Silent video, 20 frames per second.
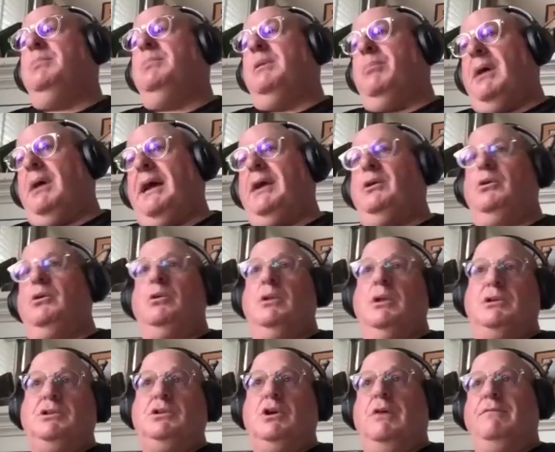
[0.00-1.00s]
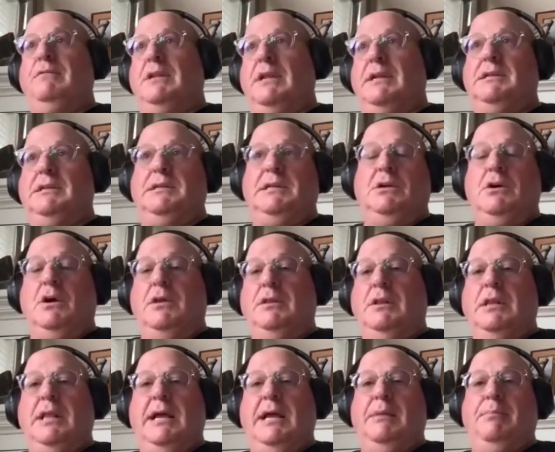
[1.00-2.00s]
The buyer, though, doesn't often like to take on
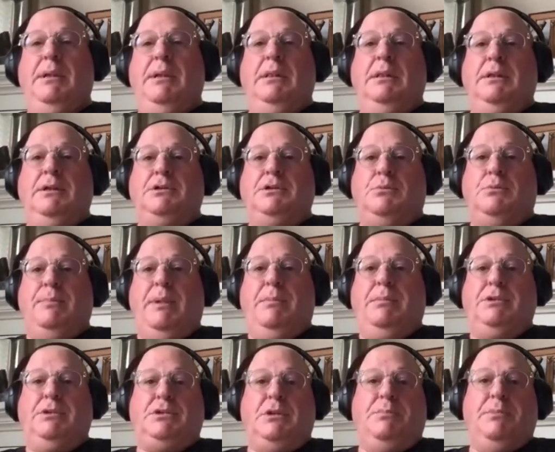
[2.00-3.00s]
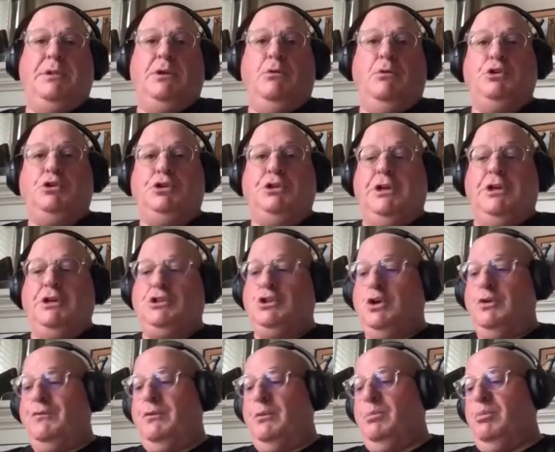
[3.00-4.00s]
the liability, so maybe there's some
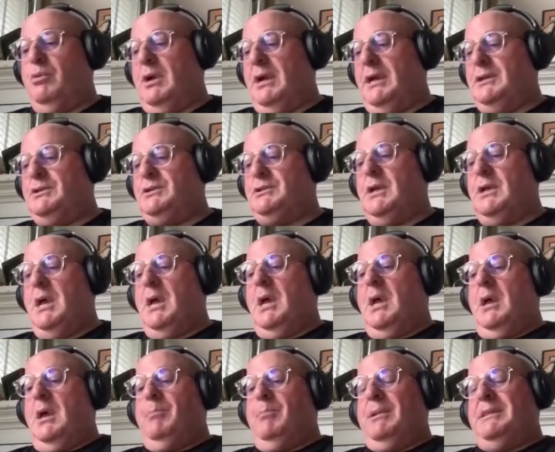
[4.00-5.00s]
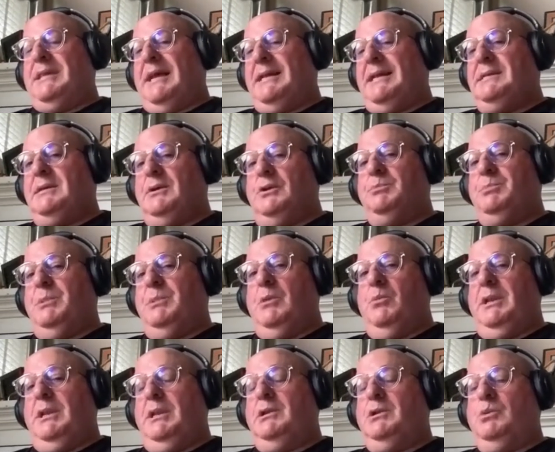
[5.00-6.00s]
negotiation over price. But that tells me that
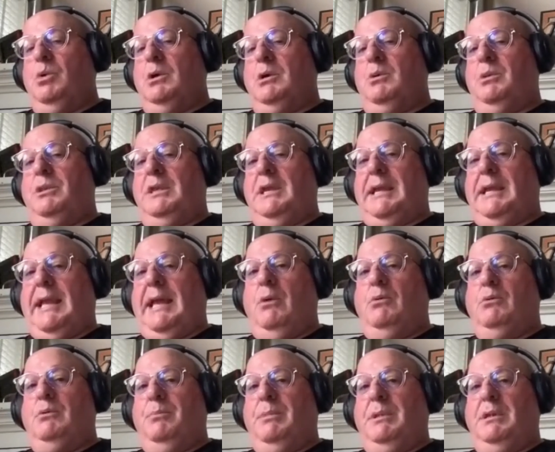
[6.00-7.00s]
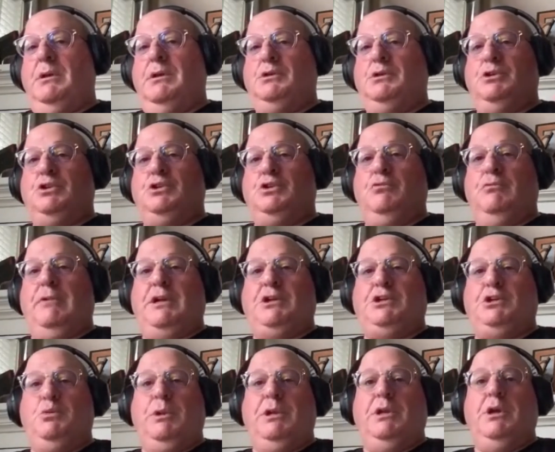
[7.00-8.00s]
we need to work with the accountant, because which
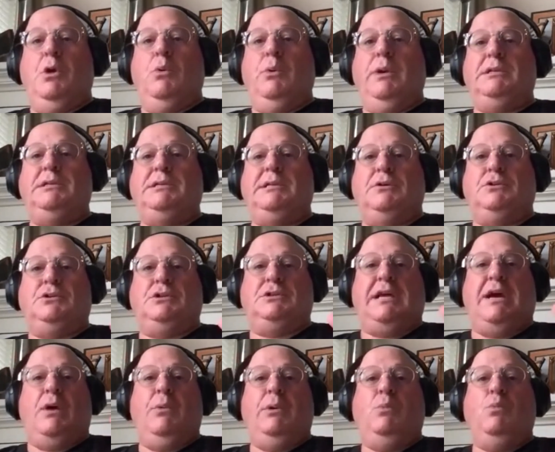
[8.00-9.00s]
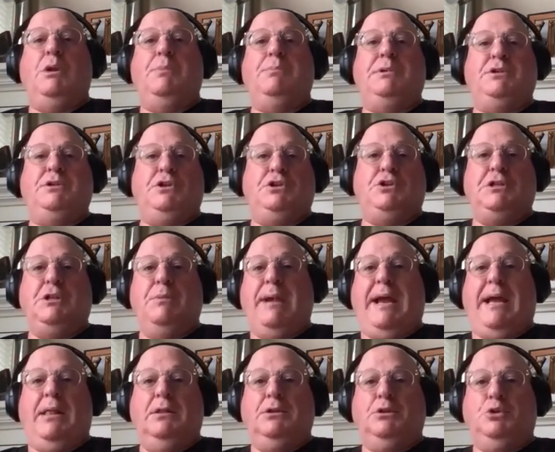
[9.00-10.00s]
direction we go in tells us how we want to position the
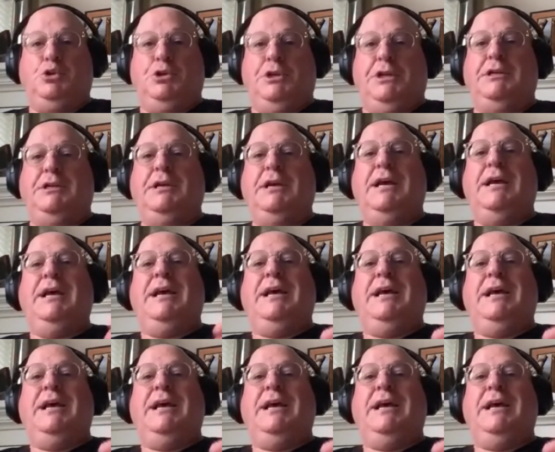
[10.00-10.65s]
balance sheet.